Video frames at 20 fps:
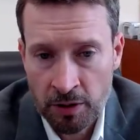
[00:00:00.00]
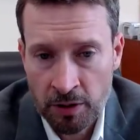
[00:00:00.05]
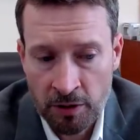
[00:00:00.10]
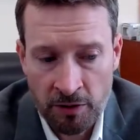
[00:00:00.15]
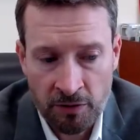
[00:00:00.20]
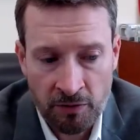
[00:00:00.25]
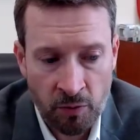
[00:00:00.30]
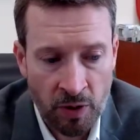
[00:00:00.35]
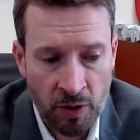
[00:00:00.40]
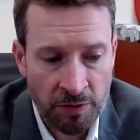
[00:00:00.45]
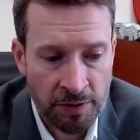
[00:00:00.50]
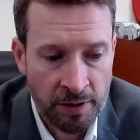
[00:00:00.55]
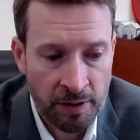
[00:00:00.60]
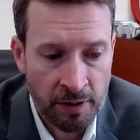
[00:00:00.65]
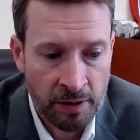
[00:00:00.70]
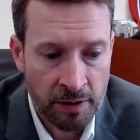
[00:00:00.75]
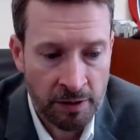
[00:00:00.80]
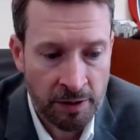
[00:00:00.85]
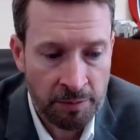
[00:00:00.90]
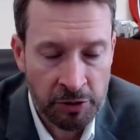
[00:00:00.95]
part of what
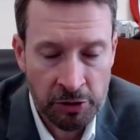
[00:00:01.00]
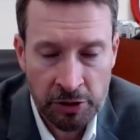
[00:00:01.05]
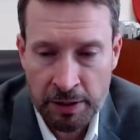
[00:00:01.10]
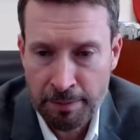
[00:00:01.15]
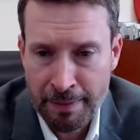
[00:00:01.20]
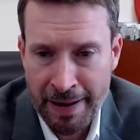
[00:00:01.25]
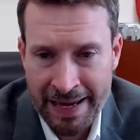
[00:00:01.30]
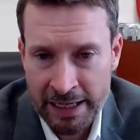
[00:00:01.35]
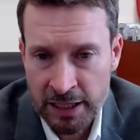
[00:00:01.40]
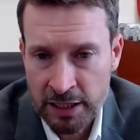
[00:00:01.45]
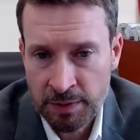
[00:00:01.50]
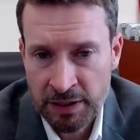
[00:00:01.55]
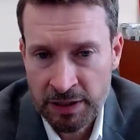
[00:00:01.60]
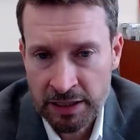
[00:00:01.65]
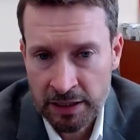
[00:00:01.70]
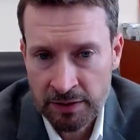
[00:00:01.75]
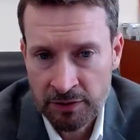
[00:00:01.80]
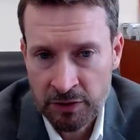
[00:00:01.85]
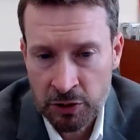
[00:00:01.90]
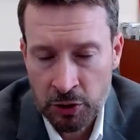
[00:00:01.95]
the building
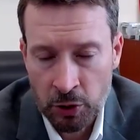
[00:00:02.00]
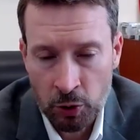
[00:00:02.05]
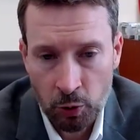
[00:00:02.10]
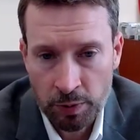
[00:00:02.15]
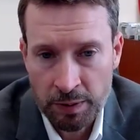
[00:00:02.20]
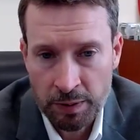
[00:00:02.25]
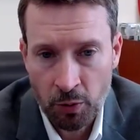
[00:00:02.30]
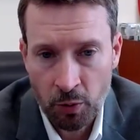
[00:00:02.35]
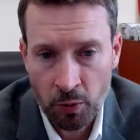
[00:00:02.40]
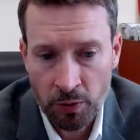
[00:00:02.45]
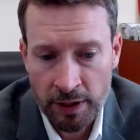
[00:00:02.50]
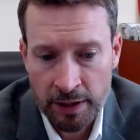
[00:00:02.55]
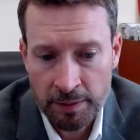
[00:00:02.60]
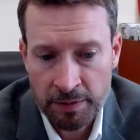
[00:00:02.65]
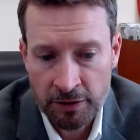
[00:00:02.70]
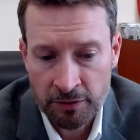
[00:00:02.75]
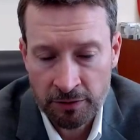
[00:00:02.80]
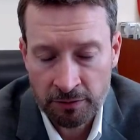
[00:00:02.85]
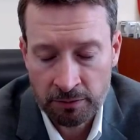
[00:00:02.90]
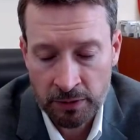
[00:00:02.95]
management even told people
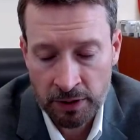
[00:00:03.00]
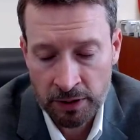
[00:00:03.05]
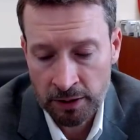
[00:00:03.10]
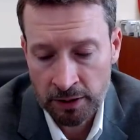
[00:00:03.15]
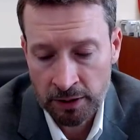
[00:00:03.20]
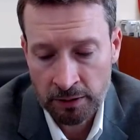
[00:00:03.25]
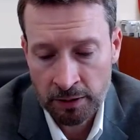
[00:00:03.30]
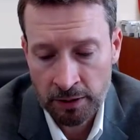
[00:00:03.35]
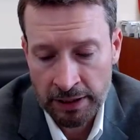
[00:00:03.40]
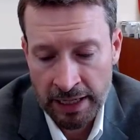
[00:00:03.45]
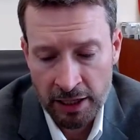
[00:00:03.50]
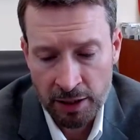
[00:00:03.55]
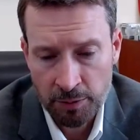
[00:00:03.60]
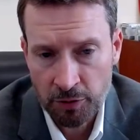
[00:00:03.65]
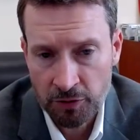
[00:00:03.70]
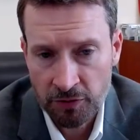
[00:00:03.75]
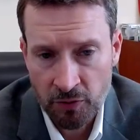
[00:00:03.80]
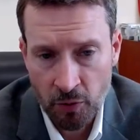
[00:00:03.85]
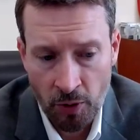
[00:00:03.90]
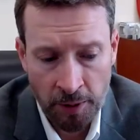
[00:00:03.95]
they'd be
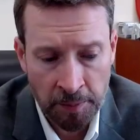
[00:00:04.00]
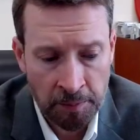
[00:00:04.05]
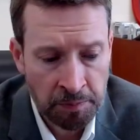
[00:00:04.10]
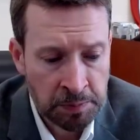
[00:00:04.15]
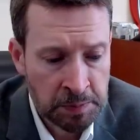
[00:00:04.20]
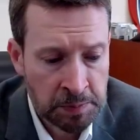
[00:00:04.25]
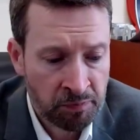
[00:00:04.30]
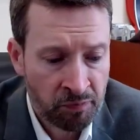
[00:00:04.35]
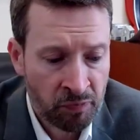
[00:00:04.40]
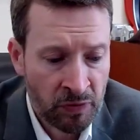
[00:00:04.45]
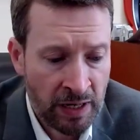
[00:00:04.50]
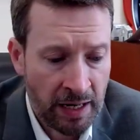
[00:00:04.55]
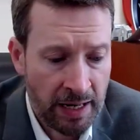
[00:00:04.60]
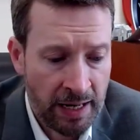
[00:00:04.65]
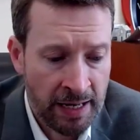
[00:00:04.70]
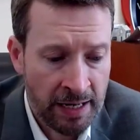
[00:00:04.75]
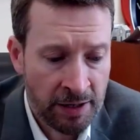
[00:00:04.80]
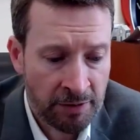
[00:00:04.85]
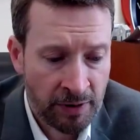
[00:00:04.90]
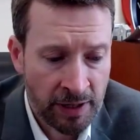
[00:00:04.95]
accountable for.
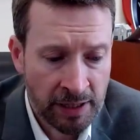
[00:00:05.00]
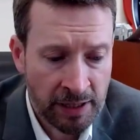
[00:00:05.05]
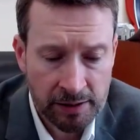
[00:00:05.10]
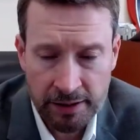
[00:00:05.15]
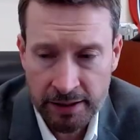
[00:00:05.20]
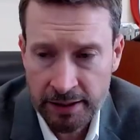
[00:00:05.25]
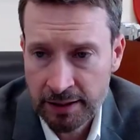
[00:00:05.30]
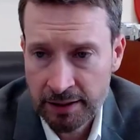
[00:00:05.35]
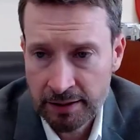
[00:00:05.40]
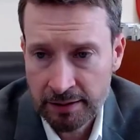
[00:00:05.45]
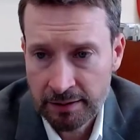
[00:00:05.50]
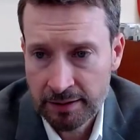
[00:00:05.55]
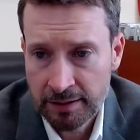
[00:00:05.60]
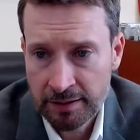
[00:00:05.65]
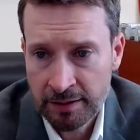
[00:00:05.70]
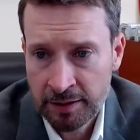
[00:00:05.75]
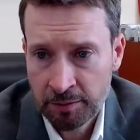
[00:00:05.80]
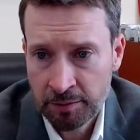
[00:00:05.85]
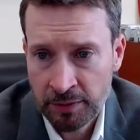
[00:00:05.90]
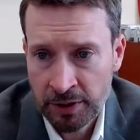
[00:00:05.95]
And frankly,
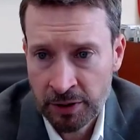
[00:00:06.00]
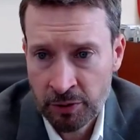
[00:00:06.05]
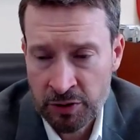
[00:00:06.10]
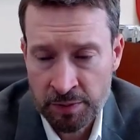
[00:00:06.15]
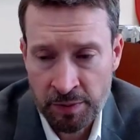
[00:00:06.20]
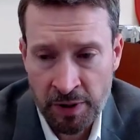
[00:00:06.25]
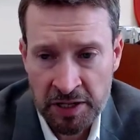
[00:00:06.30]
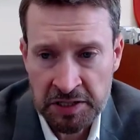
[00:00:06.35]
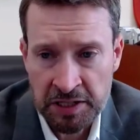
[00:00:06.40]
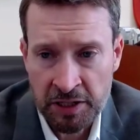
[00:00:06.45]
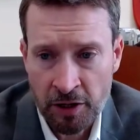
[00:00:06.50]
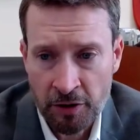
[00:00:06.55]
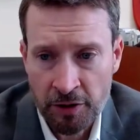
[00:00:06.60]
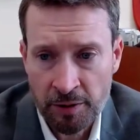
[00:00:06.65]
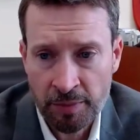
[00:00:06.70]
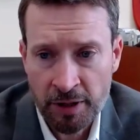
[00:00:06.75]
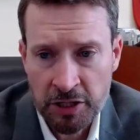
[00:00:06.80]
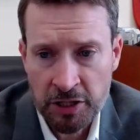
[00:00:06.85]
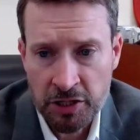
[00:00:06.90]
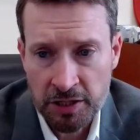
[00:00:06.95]
it was busting
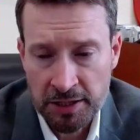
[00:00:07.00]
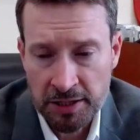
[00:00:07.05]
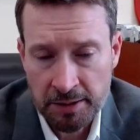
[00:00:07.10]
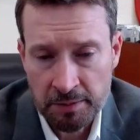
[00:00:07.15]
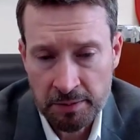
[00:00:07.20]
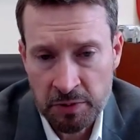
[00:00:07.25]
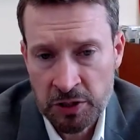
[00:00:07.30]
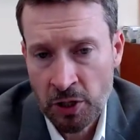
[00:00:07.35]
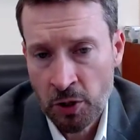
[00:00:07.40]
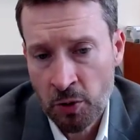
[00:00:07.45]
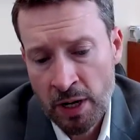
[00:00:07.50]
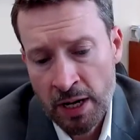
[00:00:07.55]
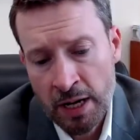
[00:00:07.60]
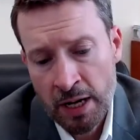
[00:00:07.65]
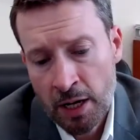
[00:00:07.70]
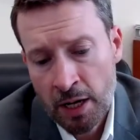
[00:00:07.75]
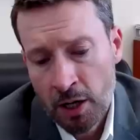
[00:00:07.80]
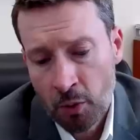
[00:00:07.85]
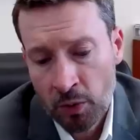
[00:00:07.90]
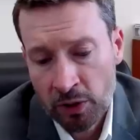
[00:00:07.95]
all their budgets.
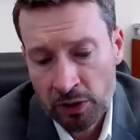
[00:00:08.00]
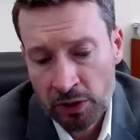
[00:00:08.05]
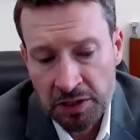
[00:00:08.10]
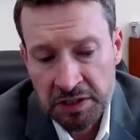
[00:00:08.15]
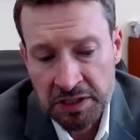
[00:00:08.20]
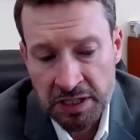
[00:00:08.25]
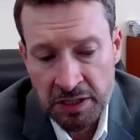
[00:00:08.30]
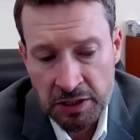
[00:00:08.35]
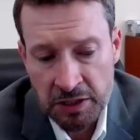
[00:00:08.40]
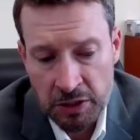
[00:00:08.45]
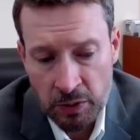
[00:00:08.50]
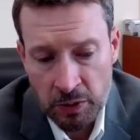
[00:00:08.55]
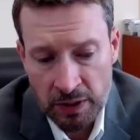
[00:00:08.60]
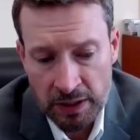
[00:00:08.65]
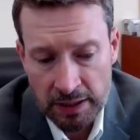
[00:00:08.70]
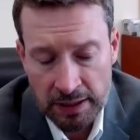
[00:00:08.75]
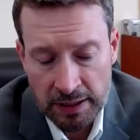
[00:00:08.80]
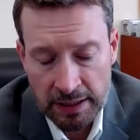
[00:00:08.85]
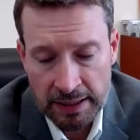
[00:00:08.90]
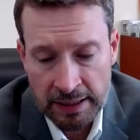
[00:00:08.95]
So we looked
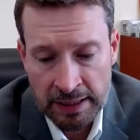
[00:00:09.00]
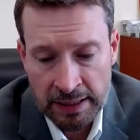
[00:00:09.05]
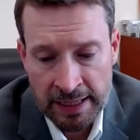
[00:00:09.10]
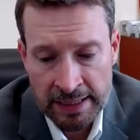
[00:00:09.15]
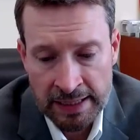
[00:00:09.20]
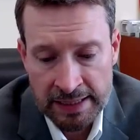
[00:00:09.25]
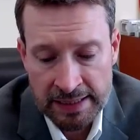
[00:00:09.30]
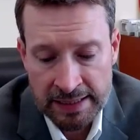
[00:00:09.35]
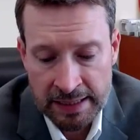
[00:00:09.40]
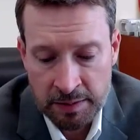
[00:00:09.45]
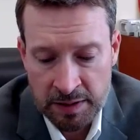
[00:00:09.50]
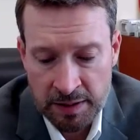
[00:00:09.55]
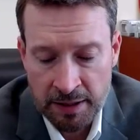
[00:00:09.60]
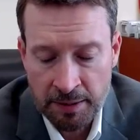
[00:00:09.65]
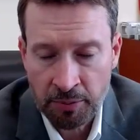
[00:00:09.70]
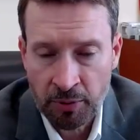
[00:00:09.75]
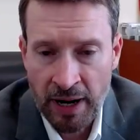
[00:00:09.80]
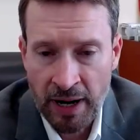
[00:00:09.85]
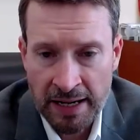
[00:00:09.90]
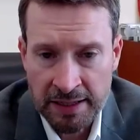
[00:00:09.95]
into it, and it
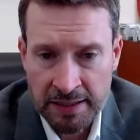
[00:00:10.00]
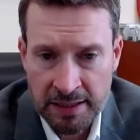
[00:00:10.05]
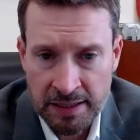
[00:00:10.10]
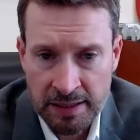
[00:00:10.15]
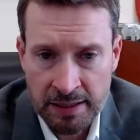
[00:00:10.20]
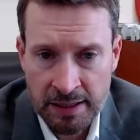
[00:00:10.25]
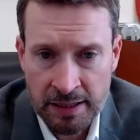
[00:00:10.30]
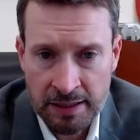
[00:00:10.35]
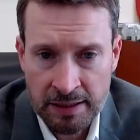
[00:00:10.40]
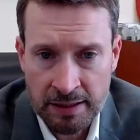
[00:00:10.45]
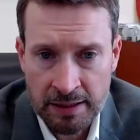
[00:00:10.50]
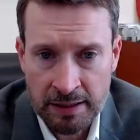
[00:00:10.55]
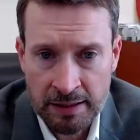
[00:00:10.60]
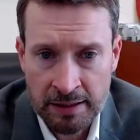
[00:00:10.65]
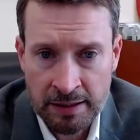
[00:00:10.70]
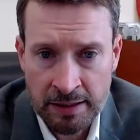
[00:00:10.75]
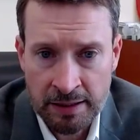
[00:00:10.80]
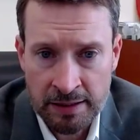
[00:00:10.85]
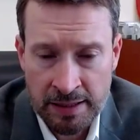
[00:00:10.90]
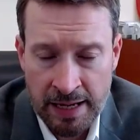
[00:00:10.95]
seems to be a practice that
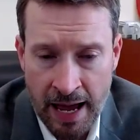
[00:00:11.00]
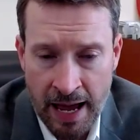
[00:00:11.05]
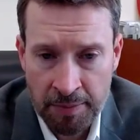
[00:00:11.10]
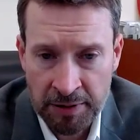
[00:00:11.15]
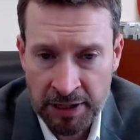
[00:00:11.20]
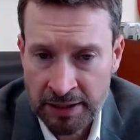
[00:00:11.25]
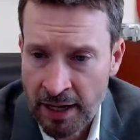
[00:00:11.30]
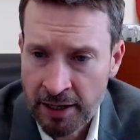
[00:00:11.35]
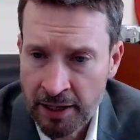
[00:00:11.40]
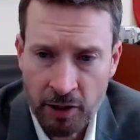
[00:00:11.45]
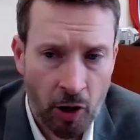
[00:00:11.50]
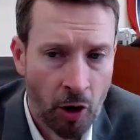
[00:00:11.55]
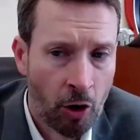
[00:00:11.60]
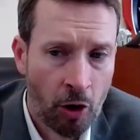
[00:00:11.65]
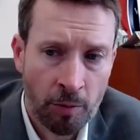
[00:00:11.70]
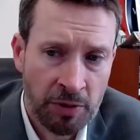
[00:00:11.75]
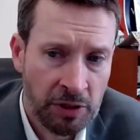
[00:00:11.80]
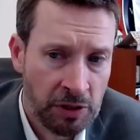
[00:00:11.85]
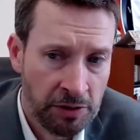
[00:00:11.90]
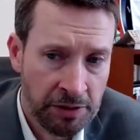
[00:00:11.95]
is happening not at
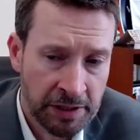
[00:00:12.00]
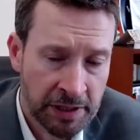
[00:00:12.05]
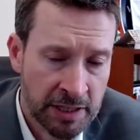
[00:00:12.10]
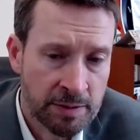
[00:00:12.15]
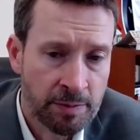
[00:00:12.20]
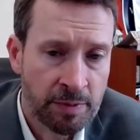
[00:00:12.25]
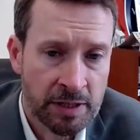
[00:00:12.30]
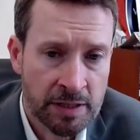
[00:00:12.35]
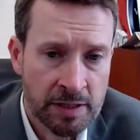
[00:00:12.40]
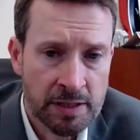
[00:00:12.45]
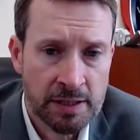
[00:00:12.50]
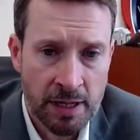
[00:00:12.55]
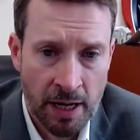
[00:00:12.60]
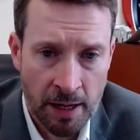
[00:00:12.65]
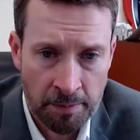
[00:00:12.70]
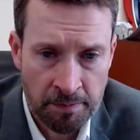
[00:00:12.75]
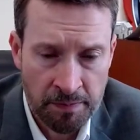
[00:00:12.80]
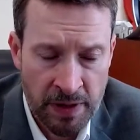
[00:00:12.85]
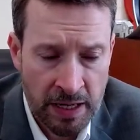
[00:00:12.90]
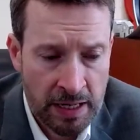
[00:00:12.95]
all buildings, but in
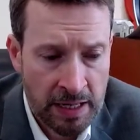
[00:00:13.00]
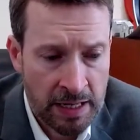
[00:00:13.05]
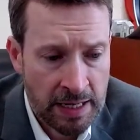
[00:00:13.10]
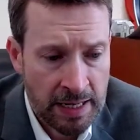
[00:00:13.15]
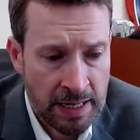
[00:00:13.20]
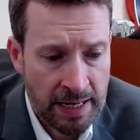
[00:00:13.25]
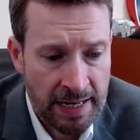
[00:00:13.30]
some.